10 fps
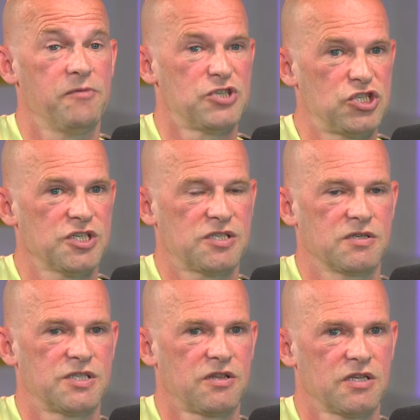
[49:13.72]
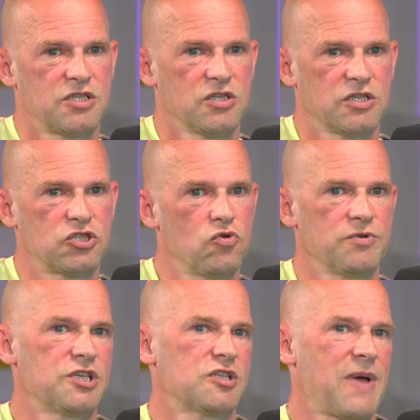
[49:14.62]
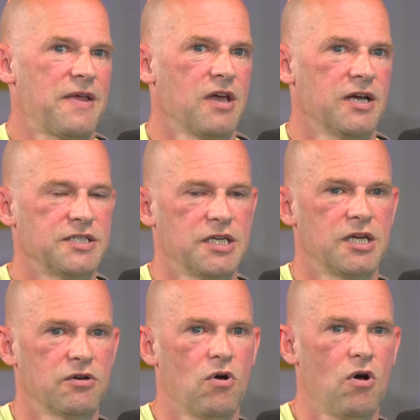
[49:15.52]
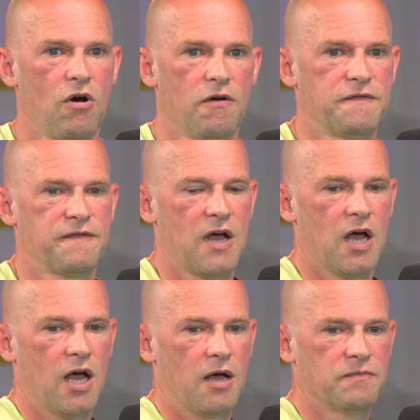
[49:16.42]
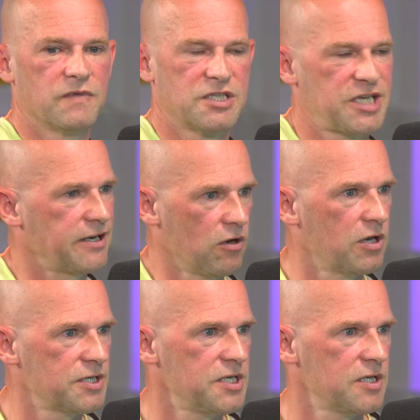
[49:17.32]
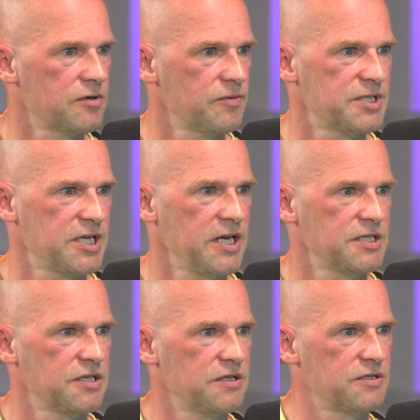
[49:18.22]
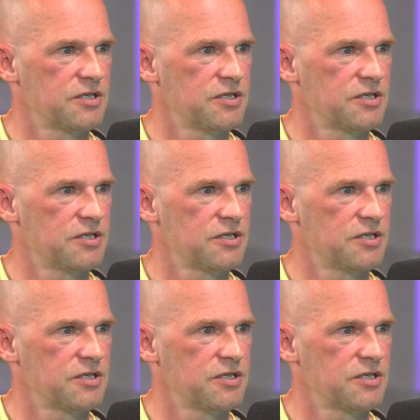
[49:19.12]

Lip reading: was just so the talk was just about the idea of the technology that it would take to.